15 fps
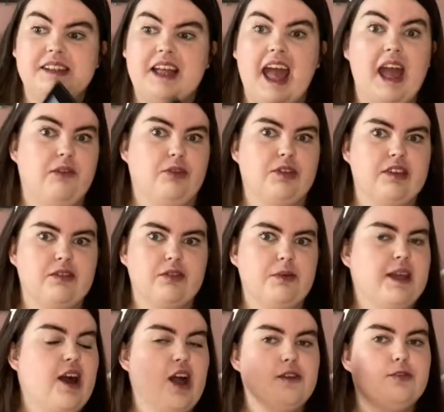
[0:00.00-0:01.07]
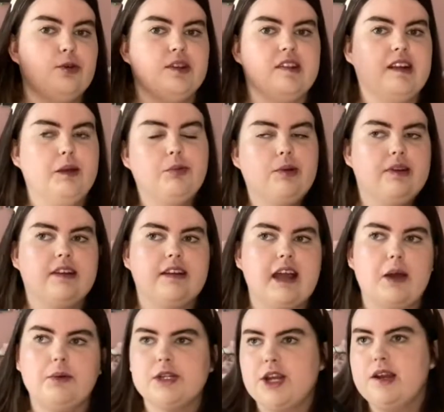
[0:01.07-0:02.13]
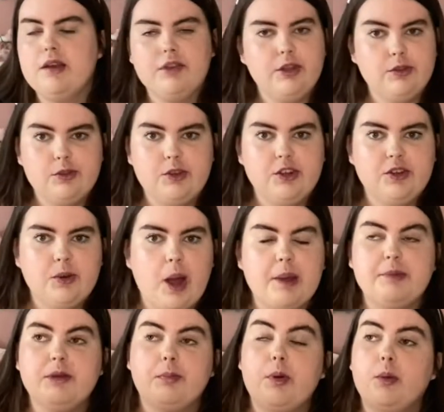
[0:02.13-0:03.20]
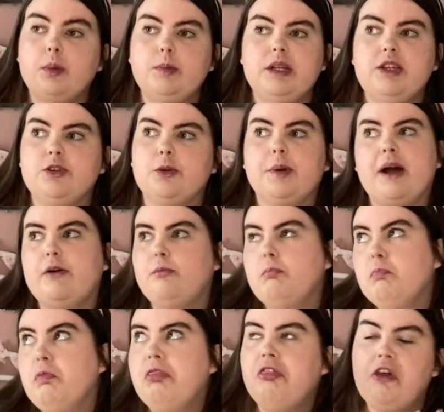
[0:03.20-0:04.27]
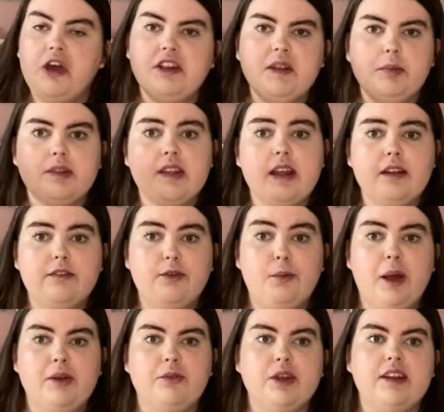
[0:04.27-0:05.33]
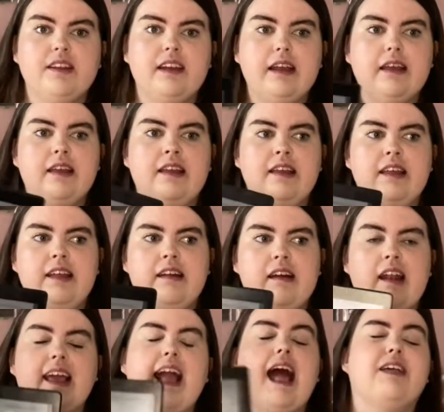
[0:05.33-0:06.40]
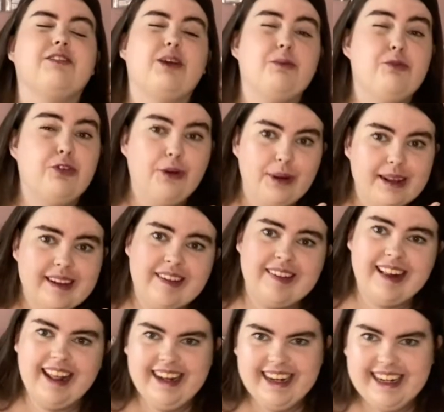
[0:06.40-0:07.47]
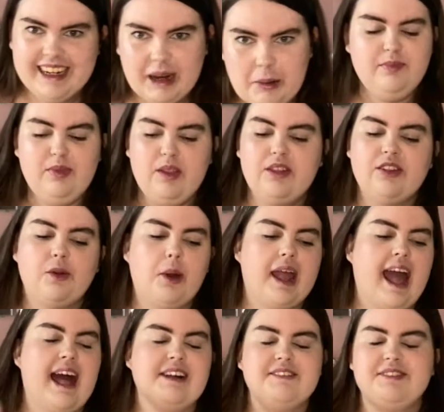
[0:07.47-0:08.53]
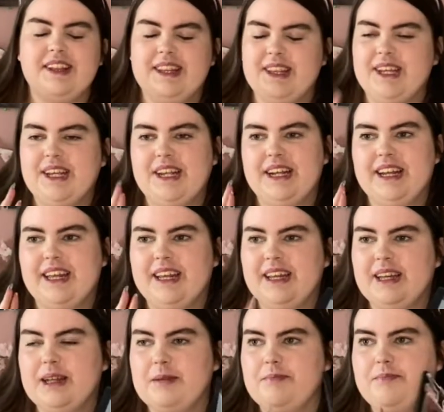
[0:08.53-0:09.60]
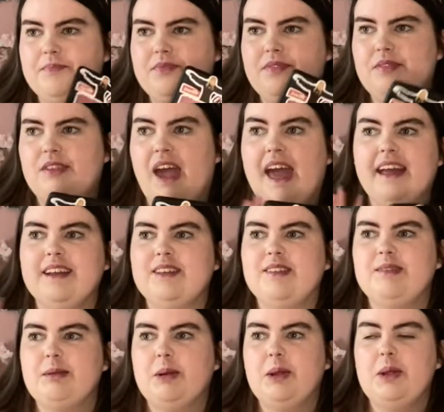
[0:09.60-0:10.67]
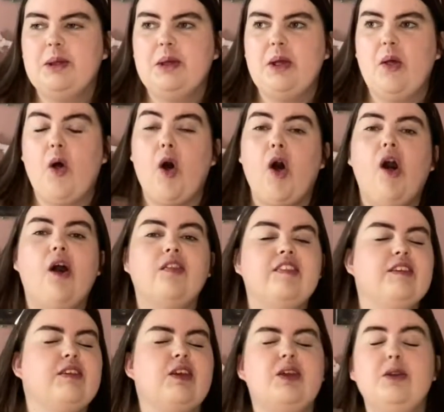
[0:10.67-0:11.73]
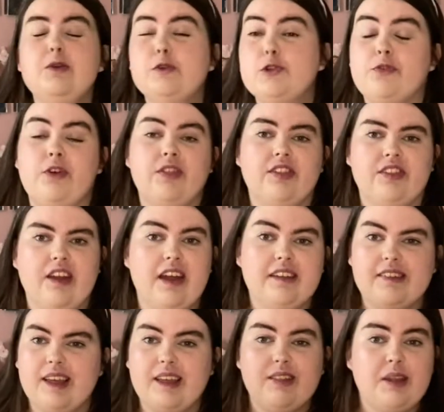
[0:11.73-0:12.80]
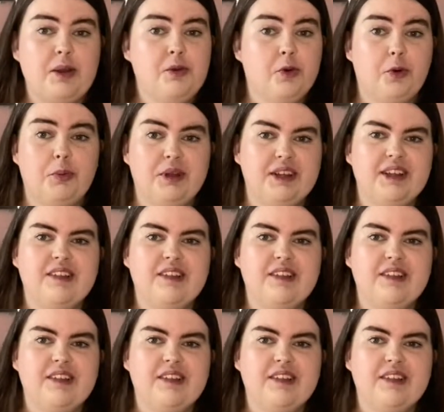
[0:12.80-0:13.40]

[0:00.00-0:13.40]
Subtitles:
everything for me. I fall asleep reading now, which I never used to do. I probably do about 30% of all my reading like as I'm falling asleep. So I have the like text on this huge font size, like it's enormous,